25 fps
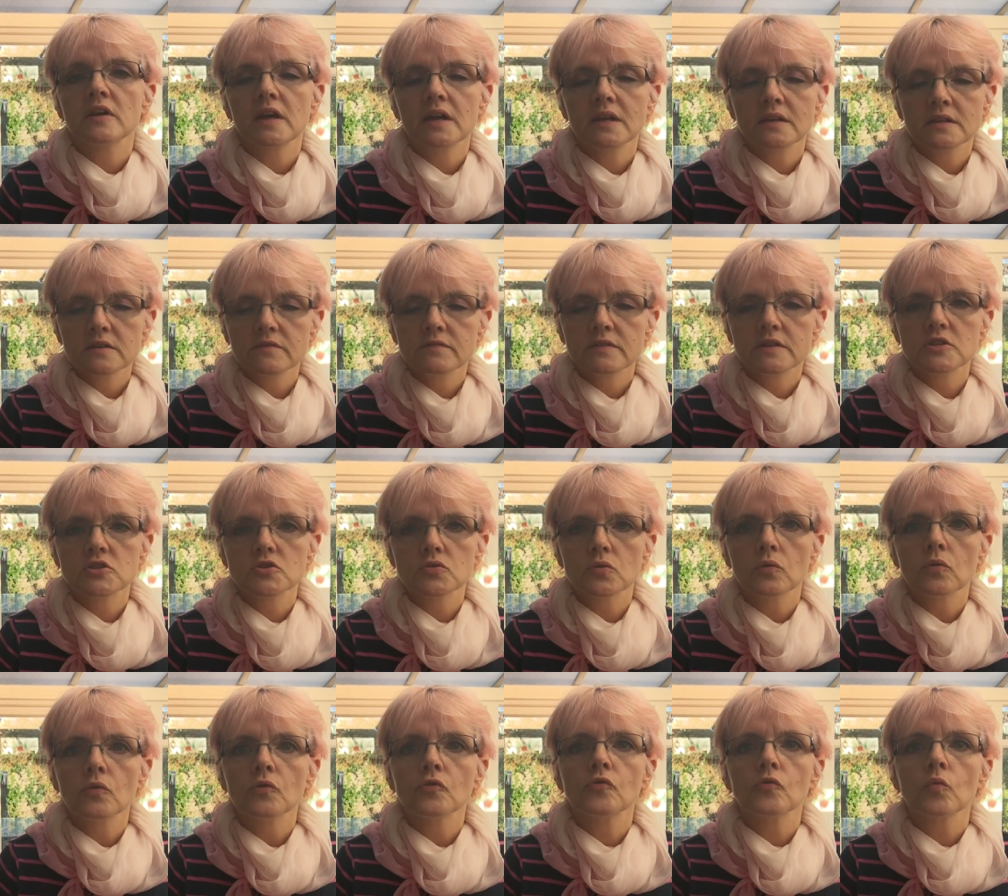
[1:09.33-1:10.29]

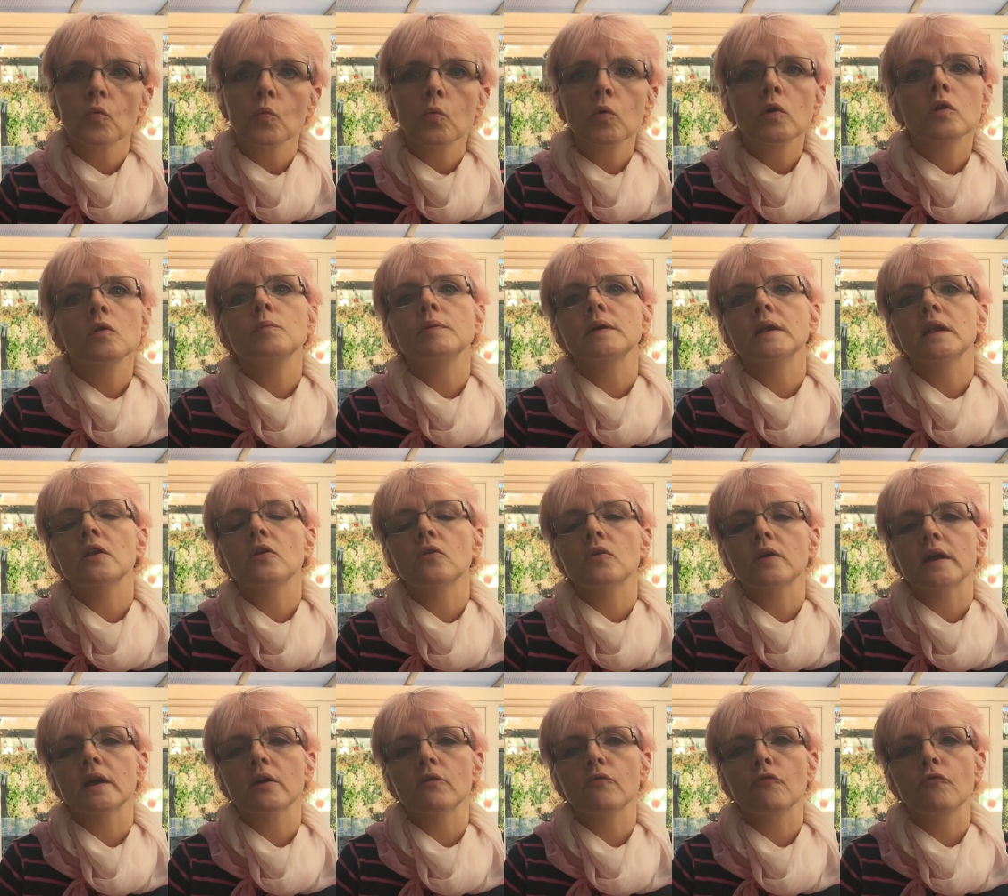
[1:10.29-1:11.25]
individuals will be
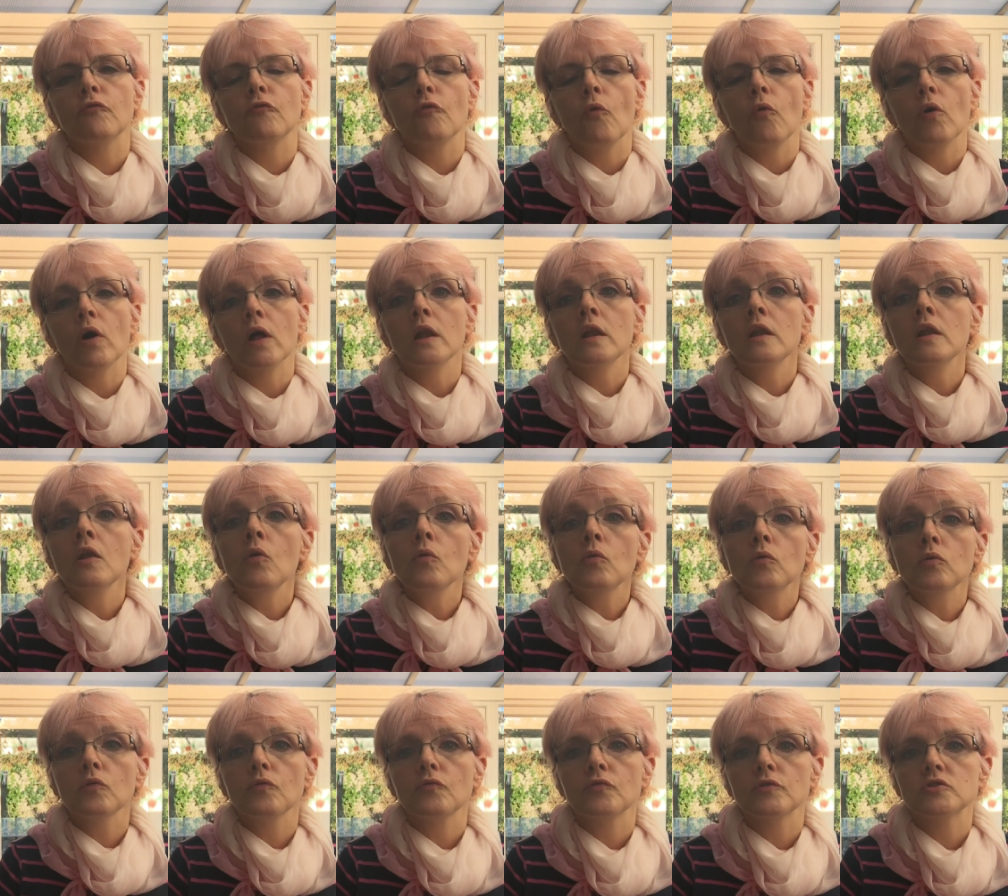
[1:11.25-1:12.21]
looking for a
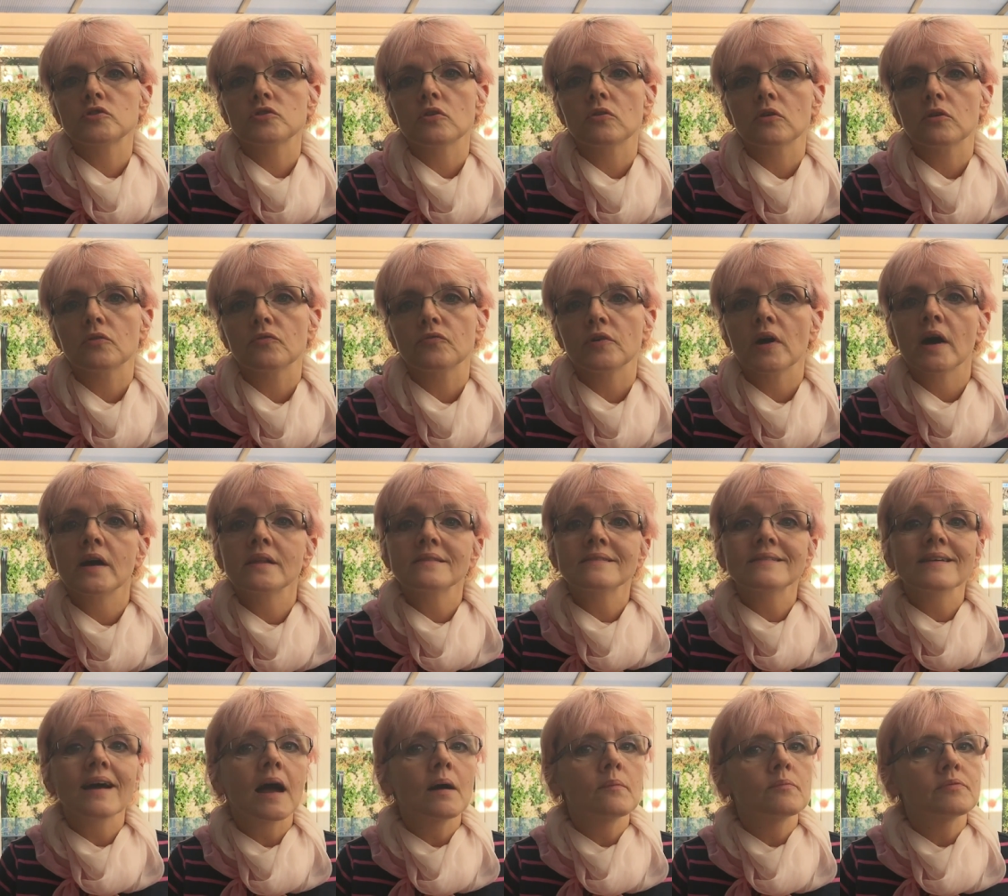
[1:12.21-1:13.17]
local photographer
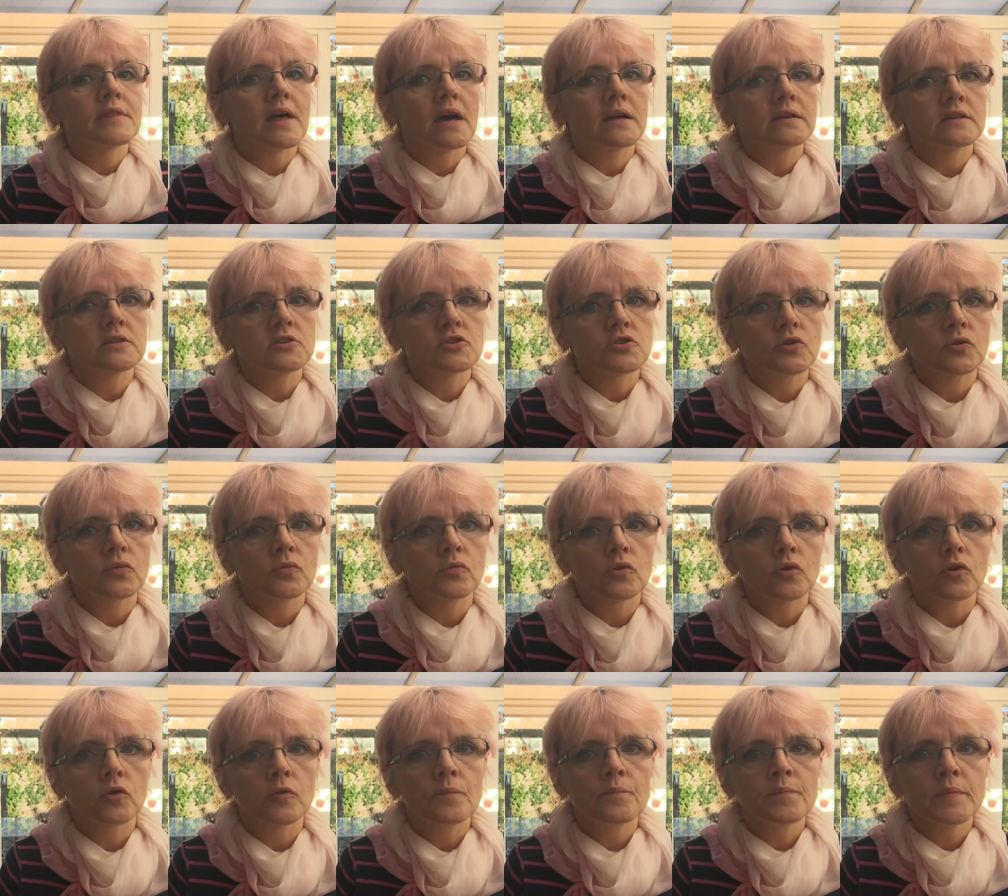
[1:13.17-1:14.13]
and type that into
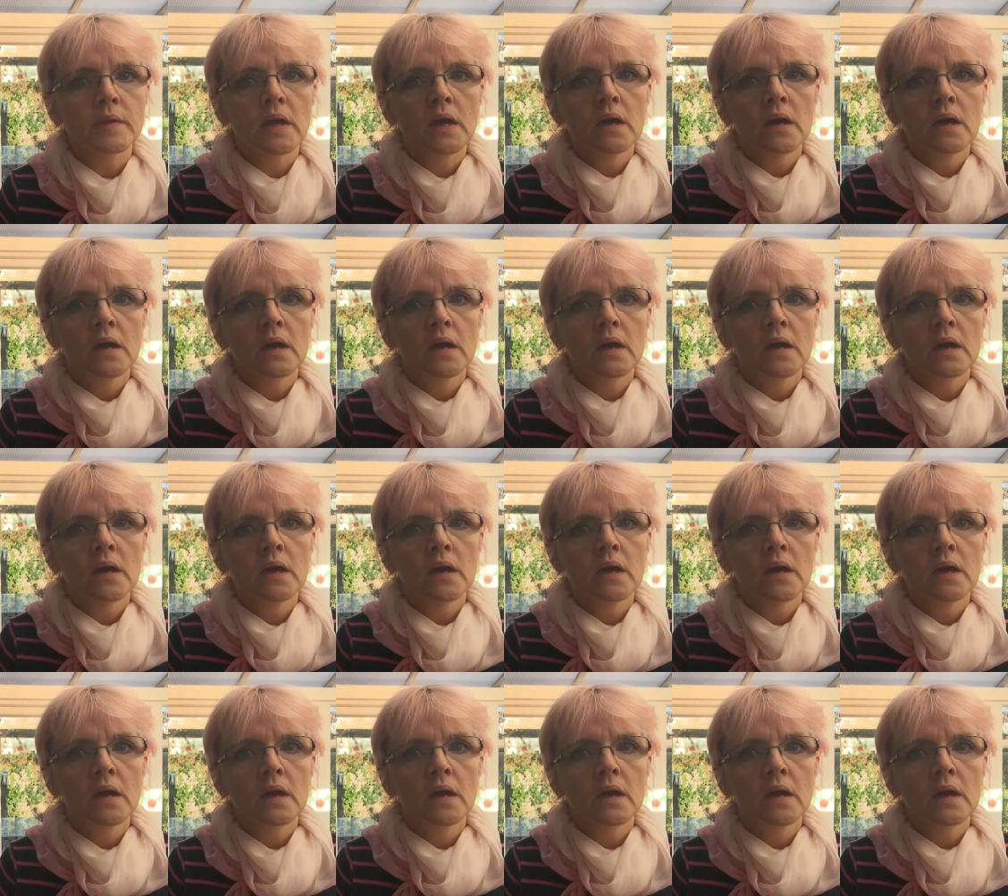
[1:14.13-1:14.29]
Google.